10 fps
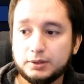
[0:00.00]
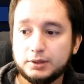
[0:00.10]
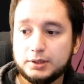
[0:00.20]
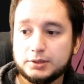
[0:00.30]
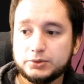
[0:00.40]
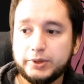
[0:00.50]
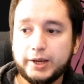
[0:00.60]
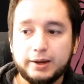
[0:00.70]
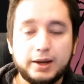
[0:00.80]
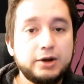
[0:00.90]
So
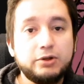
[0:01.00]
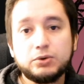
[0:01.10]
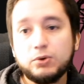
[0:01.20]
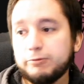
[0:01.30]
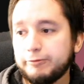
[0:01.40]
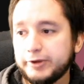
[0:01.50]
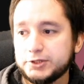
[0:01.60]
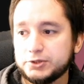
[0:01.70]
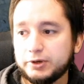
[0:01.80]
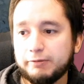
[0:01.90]
yeah, another cool
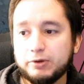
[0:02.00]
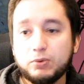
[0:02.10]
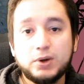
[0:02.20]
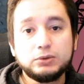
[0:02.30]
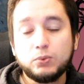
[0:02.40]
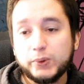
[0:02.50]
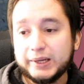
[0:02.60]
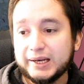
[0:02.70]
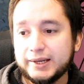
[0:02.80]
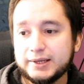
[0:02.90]
feature, if you want to
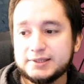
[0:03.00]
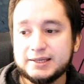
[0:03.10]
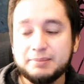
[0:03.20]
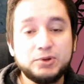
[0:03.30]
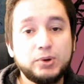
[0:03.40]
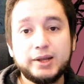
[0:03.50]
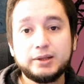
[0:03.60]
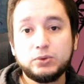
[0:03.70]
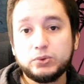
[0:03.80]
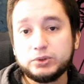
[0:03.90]
quickly simulate
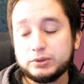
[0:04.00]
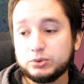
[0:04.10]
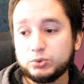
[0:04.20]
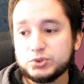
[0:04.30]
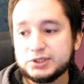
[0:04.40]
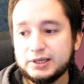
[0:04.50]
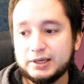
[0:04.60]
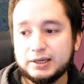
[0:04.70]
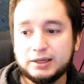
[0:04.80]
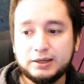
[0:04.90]
loot to
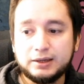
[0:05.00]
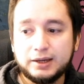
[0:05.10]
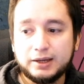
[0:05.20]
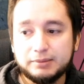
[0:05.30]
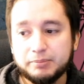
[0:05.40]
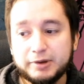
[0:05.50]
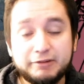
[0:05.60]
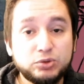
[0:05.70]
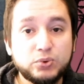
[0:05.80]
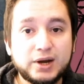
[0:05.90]
see,
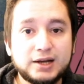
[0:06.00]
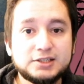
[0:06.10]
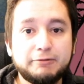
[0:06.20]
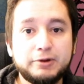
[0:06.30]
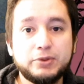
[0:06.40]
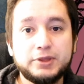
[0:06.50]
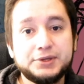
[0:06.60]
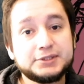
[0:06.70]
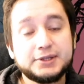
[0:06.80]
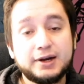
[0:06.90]
maybe to catch a few
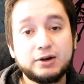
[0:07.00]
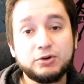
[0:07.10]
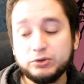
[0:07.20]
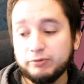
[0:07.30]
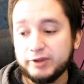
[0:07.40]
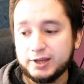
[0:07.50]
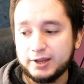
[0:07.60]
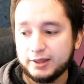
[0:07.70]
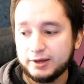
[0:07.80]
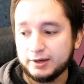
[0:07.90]
things that are going to be
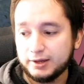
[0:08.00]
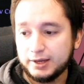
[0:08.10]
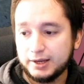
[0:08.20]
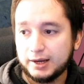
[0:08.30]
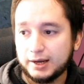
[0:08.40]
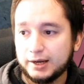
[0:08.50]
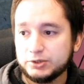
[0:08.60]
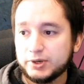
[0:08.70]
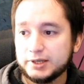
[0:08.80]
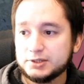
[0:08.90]
hidden,
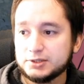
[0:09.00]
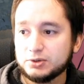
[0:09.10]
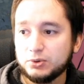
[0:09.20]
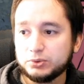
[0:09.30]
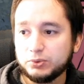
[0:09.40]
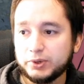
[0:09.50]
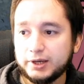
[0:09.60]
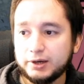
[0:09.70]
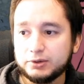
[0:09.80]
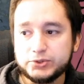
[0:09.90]
you can just go to
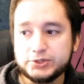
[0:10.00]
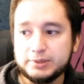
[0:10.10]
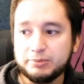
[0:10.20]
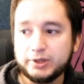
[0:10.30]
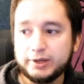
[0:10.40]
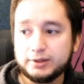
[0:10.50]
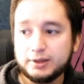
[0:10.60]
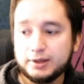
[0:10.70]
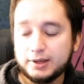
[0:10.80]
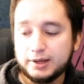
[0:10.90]
here to simulate,
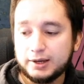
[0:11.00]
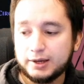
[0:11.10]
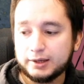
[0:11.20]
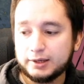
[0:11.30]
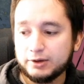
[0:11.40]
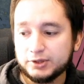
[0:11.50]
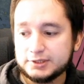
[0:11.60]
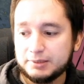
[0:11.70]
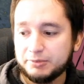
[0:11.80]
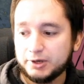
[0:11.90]
click on the
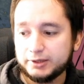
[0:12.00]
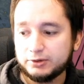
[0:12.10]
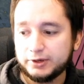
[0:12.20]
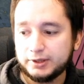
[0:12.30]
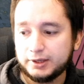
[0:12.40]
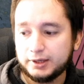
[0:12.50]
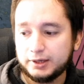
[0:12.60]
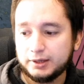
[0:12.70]
simulator, and then